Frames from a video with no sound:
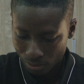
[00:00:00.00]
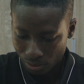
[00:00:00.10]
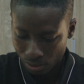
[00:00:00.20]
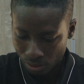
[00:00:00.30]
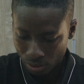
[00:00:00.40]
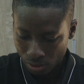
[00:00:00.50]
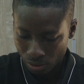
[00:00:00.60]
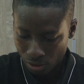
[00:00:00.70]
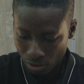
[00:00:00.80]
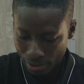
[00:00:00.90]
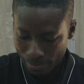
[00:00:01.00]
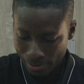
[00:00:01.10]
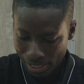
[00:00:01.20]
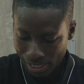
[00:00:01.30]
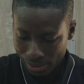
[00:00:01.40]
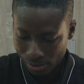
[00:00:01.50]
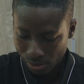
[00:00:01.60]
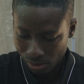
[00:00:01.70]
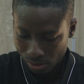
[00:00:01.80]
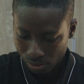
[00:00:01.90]
The current
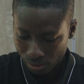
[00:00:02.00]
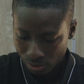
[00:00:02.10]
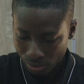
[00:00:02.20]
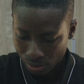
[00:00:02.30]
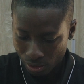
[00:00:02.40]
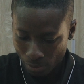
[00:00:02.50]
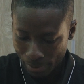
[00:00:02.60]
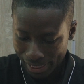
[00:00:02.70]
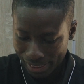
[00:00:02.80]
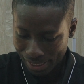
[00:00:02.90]
balance, I'll make it